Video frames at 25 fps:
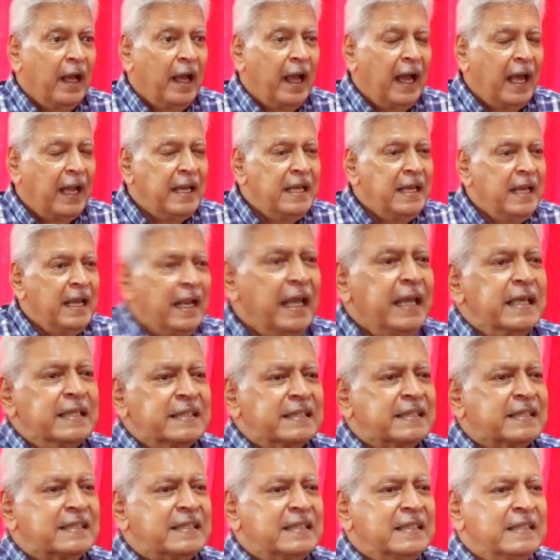
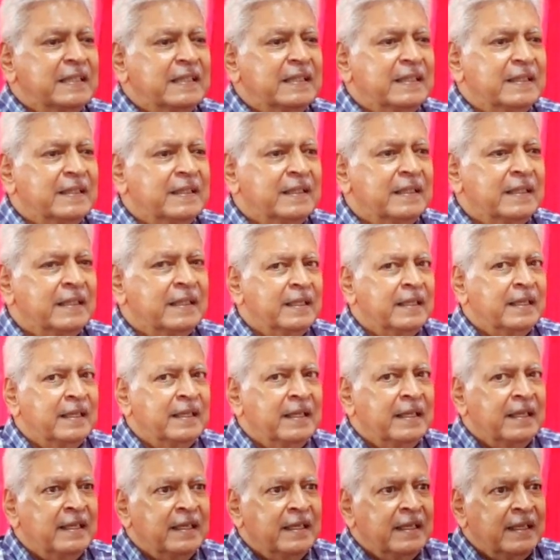unless
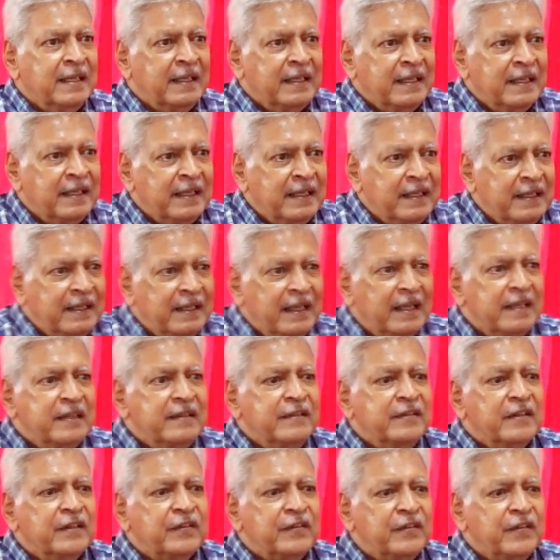there
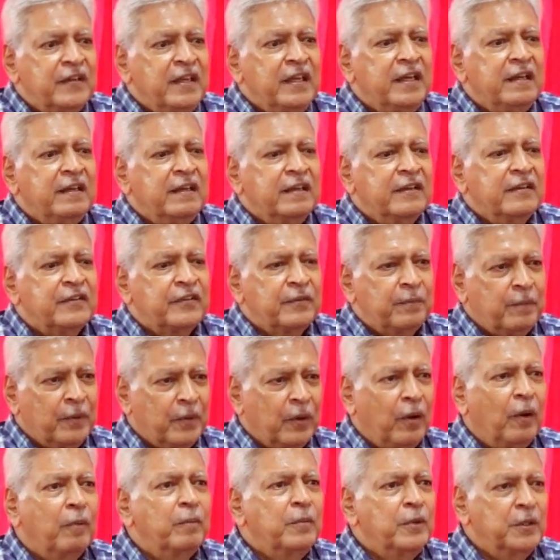is a serious
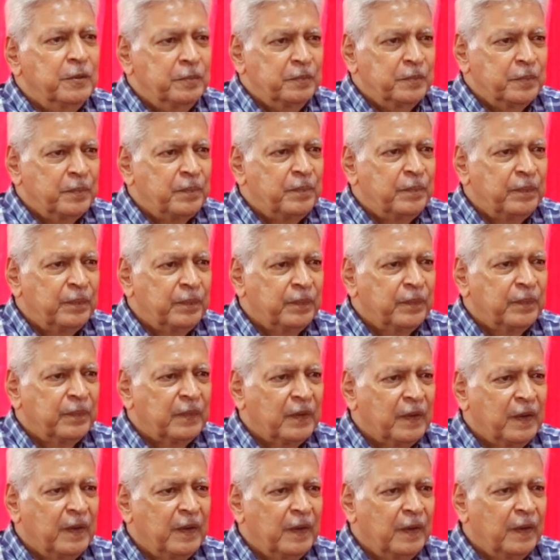problem.
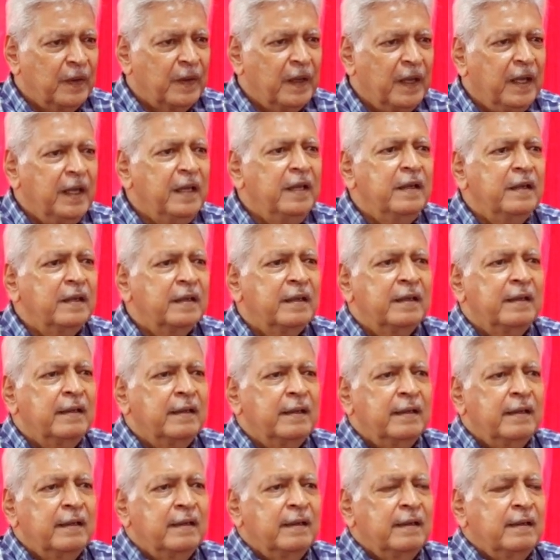Okay?
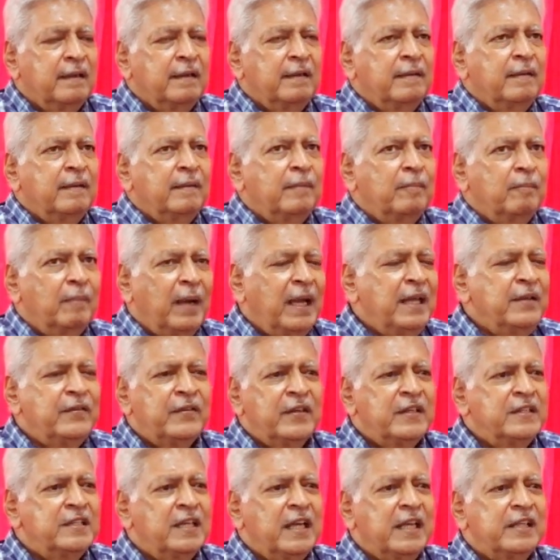My
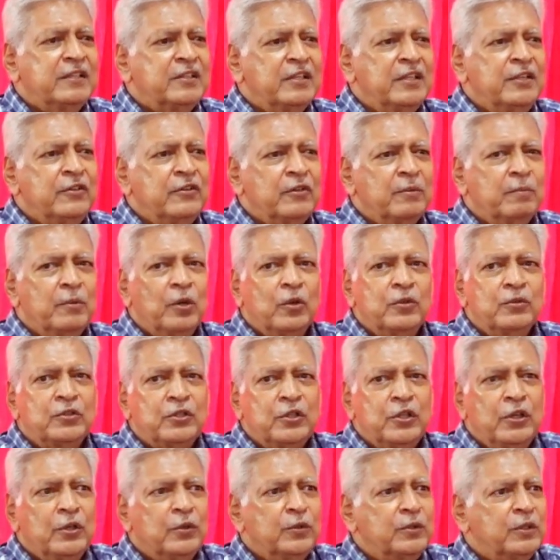suggestion to
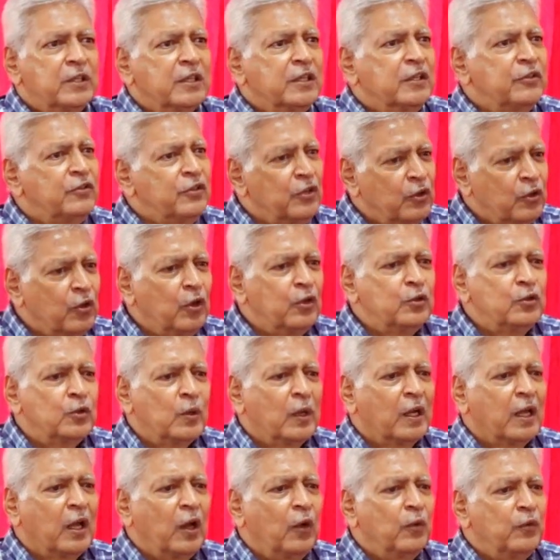most youth is you go to
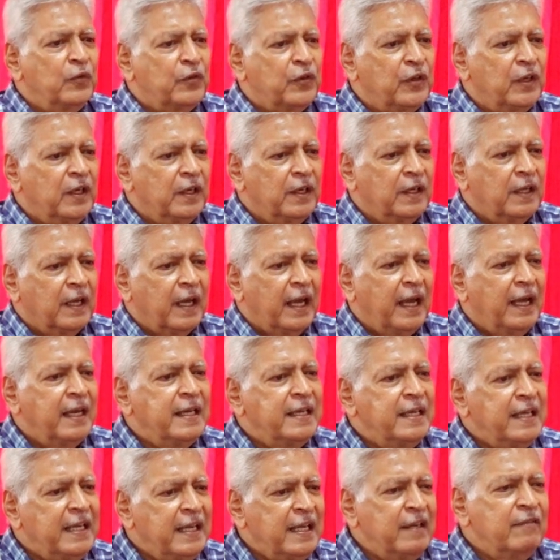a counselor
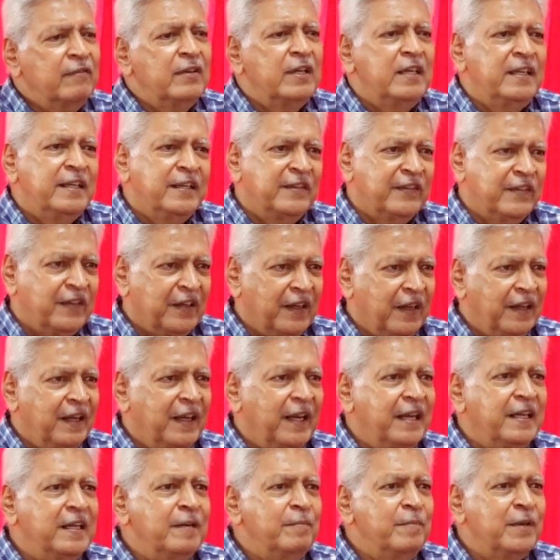and he will
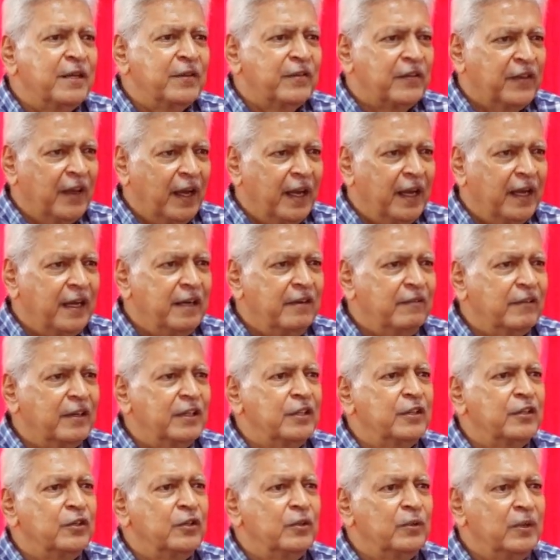let him decide
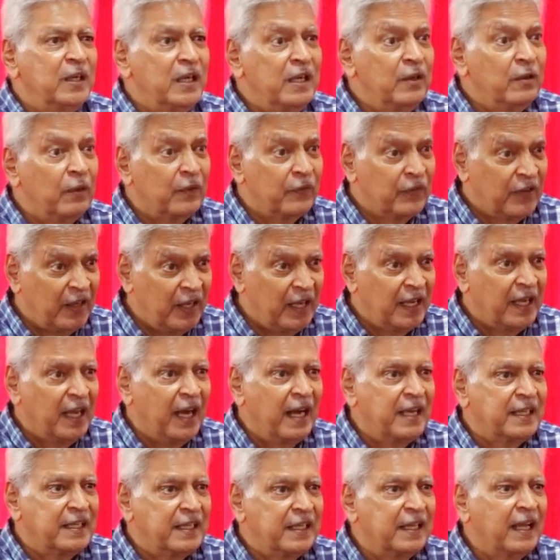whether you need
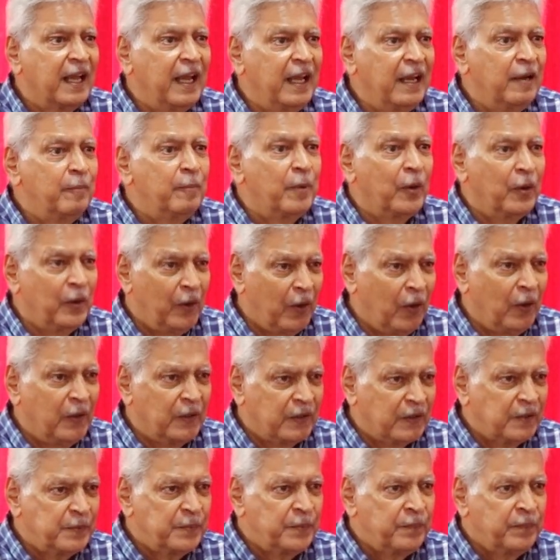psychiatric help or
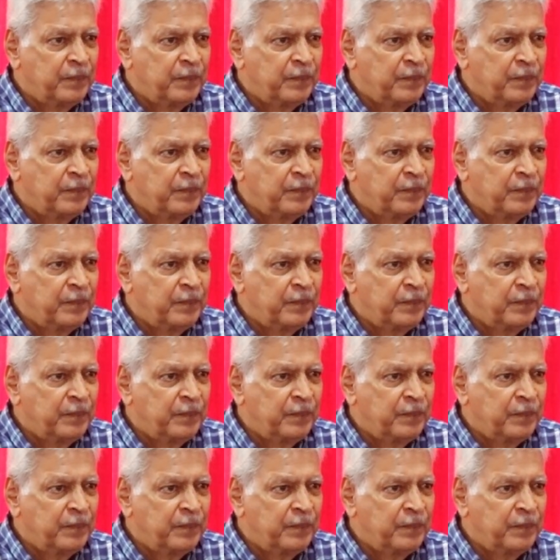not.